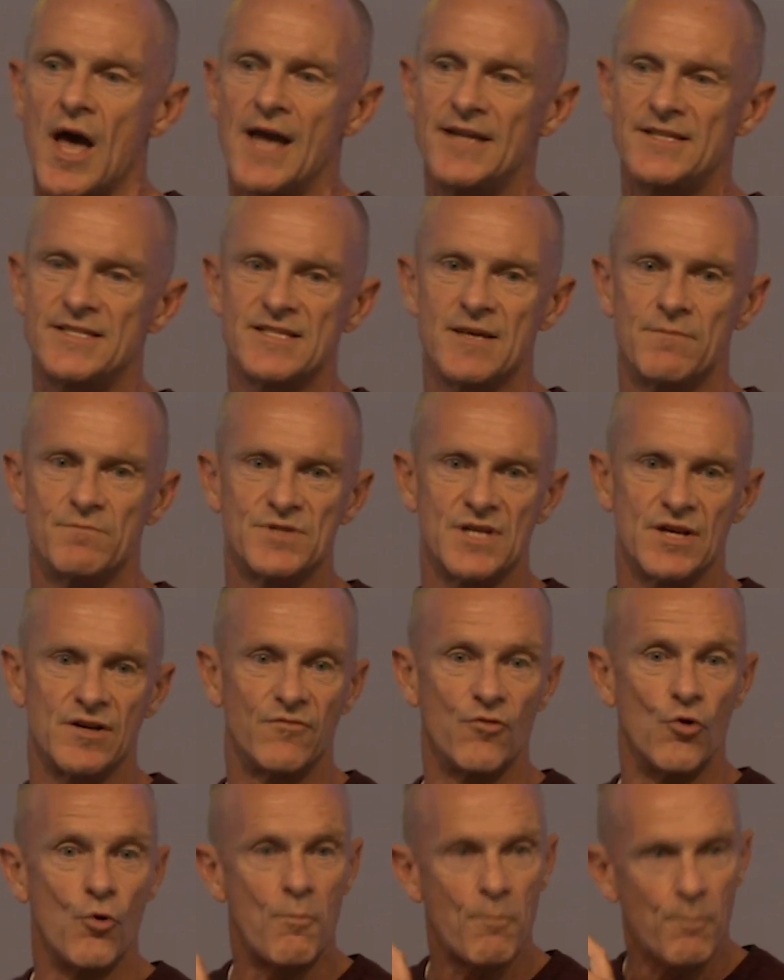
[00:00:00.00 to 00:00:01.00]

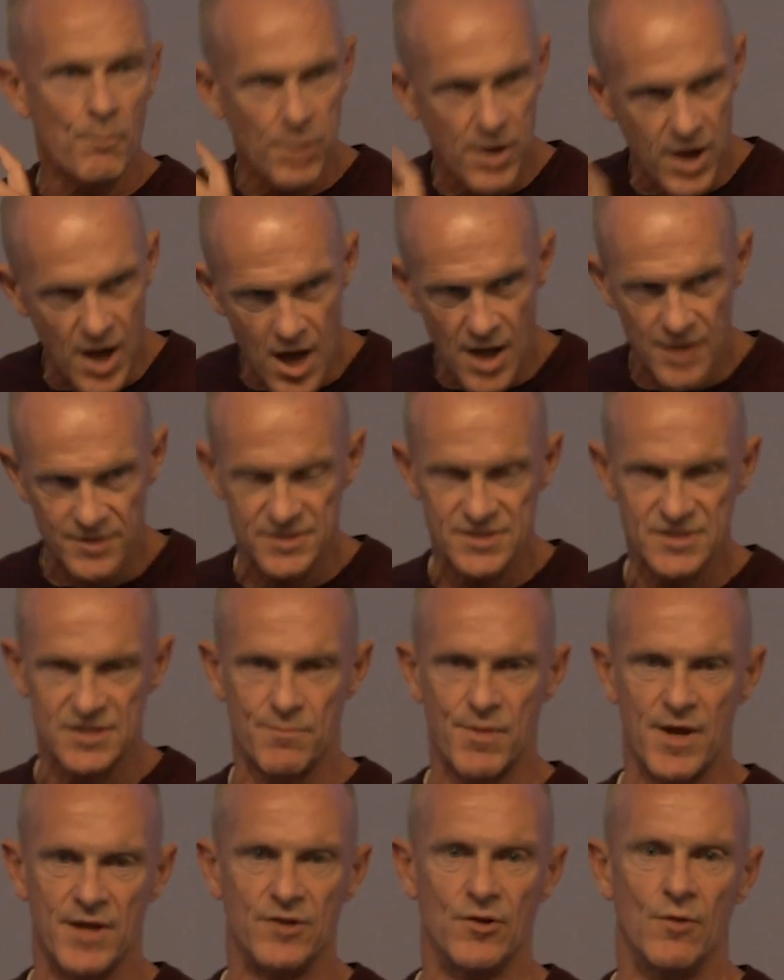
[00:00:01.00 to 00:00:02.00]
87% of all plants
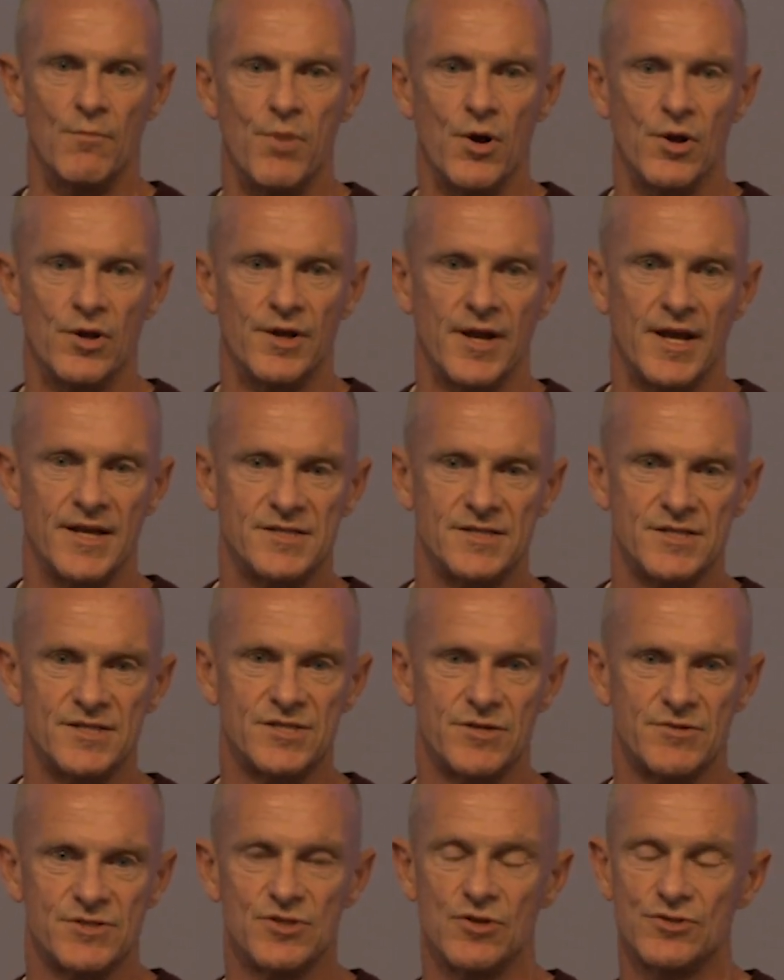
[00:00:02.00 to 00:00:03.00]
depend on
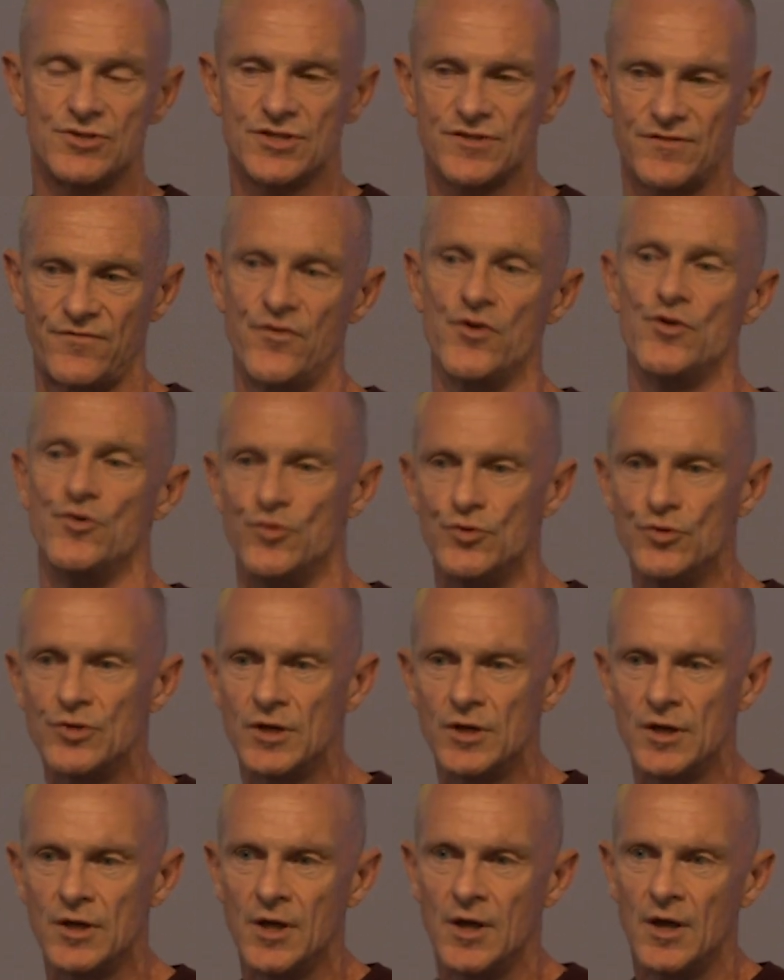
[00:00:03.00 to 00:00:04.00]
pollinators. So it's not just
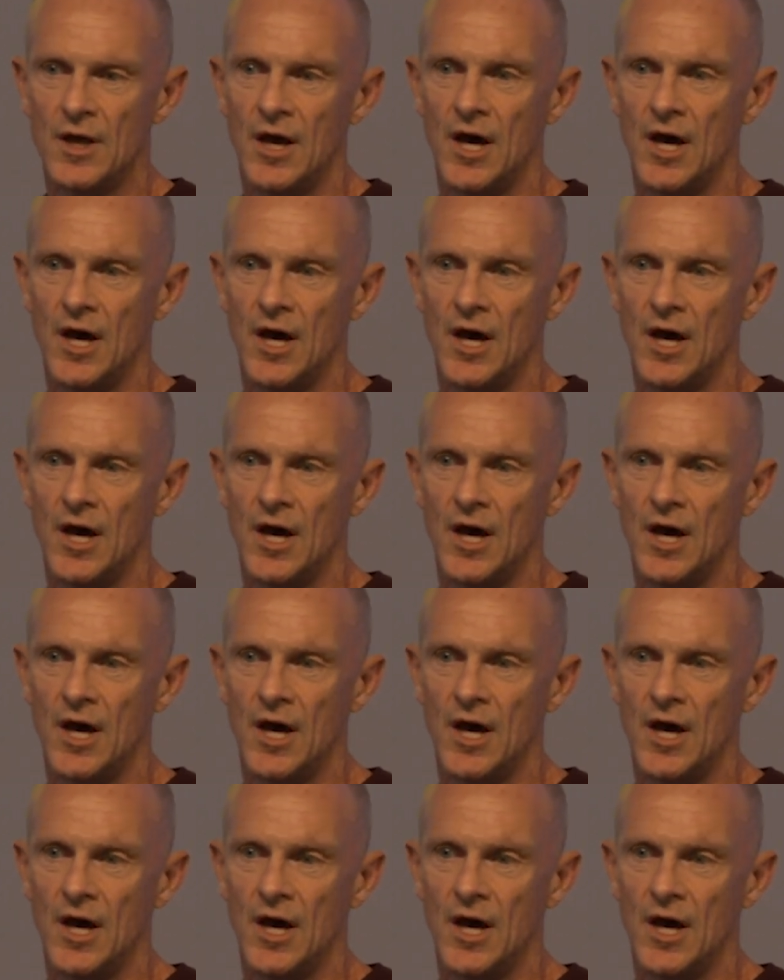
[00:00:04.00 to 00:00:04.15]
food.